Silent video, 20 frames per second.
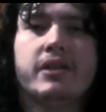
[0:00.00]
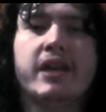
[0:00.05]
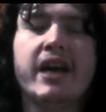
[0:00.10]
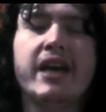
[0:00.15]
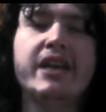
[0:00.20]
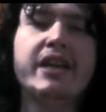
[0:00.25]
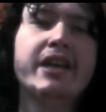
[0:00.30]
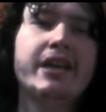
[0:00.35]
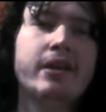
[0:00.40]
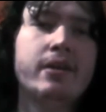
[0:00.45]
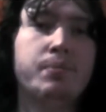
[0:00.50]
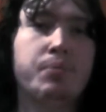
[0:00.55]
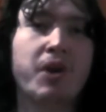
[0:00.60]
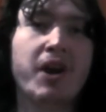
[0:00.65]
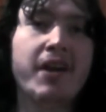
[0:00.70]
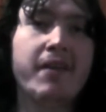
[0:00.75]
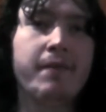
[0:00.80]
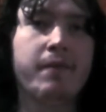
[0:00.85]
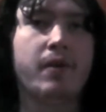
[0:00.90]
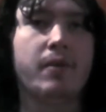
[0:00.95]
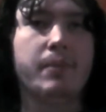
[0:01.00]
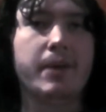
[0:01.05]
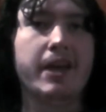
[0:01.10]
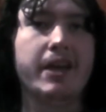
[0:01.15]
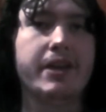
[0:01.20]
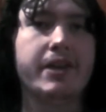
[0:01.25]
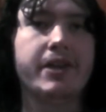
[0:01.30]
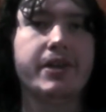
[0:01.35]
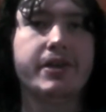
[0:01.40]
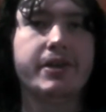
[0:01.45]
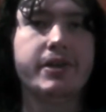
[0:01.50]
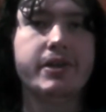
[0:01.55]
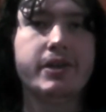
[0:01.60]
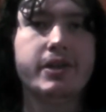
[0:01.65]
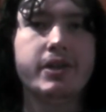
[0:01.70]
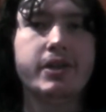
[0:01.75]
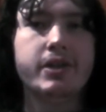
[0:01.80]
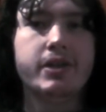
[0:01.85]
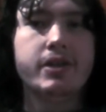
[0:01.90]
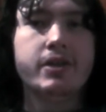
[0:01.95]
I needed a break from it.
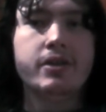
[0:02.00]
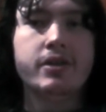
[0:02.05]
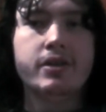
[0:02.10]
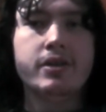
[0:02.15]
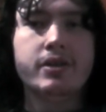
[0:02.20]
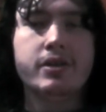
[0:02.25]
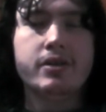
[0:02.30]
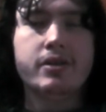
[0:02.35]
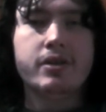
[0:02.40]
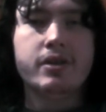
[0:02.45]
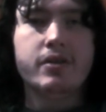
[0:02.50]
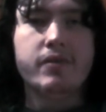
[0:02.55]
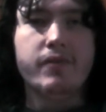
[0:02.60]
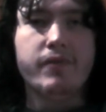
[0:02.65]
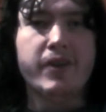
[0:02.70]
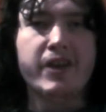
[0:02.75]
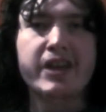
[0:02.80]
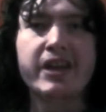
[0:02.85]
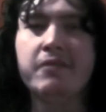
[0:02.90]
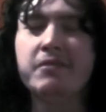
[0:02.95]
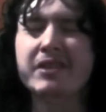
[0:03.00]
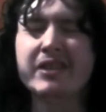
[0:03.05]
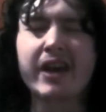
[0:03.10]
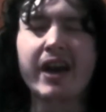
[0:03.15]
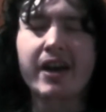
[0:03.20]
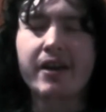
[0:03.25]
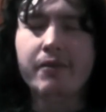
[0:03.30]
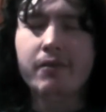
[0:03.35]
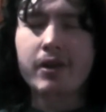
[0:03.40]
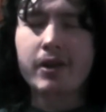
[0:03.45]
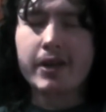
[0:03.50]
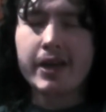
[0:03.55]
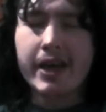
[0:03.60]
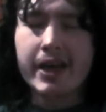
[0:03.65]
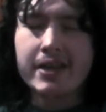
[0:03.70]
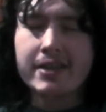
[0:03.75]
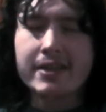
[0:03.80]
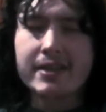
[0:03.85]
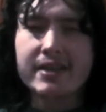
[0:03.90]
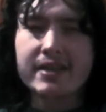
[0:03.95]
In fact, I was kind of
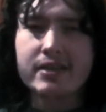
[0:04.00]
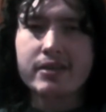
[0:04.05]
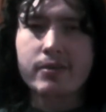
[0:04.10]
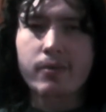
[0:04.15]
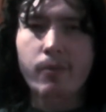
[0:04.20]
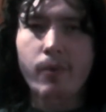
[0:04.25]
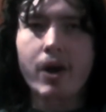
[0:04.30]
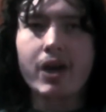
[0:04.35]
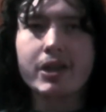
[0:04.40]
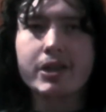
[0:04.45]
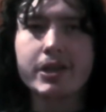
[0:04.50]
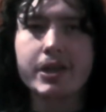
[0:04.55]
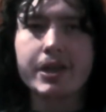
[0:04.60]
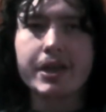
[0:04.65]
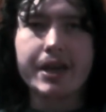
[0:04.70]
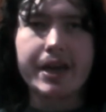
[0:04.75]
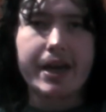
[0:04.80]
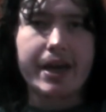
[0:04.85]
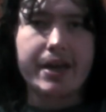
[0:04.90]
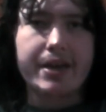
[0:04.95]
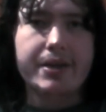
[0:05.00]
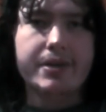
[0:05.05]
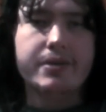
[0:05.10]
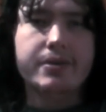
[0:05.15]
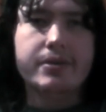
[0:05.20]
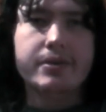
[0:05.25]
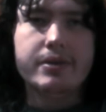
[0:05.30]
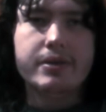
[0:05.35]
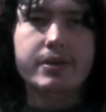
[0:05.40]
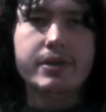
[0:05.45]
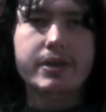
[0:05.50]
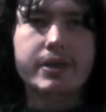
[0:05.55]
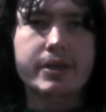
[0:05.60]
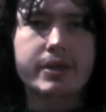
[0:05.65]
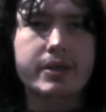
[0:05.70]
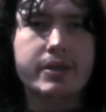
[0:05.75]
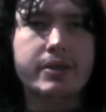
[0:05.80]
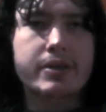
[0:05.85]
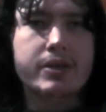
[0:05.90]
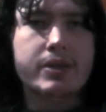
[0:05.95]
really hesitant to watch it again.
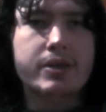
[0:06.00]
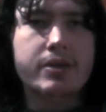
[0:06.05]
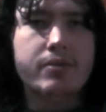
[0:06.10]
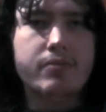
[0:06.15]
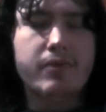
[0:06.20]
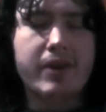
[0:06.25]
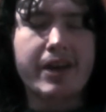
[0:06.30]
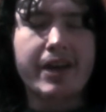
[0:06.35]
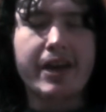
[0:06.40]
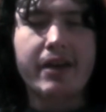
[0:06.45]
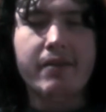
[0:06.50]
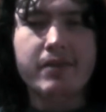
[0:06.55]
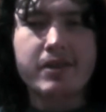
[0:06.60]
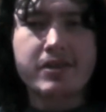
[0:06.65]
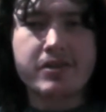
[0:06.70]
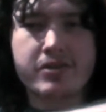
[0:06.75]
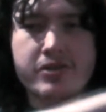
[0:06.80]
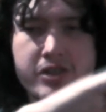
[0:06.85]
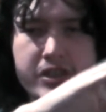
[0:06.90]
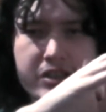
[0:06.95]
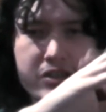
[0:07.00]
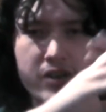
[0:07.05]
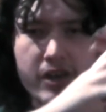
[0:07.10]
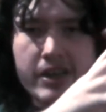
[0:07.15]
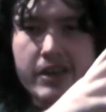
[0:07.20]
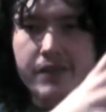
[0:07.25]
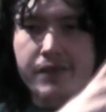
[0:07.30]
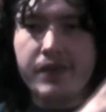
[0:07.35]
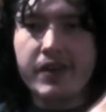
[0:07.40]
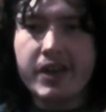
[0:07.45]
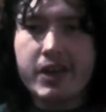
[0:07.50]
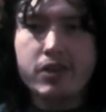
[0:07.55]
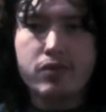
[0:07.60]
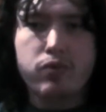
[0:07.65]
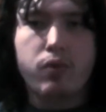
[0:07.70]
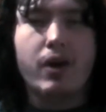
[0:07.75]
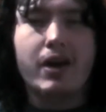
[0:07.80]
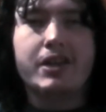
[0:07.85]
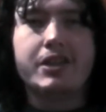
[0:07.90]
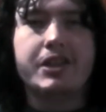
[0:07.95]
Like, at least to try to finish
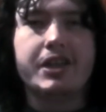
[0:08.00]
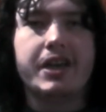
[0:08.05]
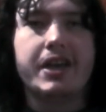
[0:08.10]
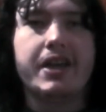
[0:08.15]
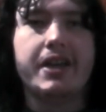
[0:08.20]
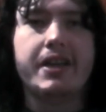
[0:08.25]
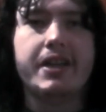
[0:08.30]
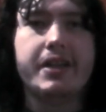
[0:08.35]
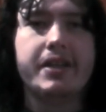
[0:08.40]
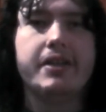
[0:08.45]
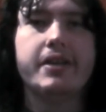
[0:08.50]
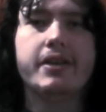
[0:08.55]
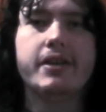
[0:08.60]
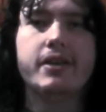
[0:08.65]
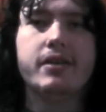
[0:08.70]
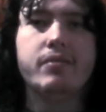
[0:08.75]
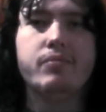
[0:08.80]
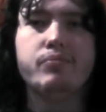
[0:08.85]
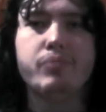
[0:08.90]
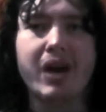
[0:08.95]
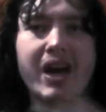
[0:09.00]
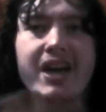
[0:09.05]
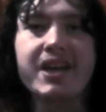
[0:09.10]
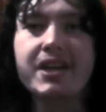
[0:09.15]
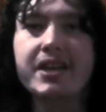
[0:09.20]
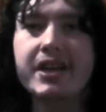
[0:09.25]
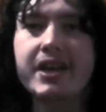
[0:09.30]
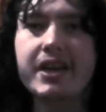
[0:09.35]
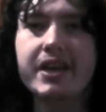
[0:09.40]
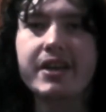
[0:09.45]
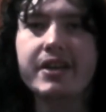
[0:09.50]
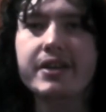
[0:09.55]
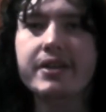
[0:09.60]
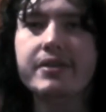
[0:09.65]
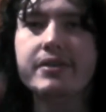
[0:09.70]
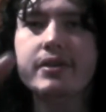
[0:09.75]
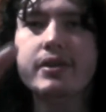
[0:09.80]
watching it. But I did.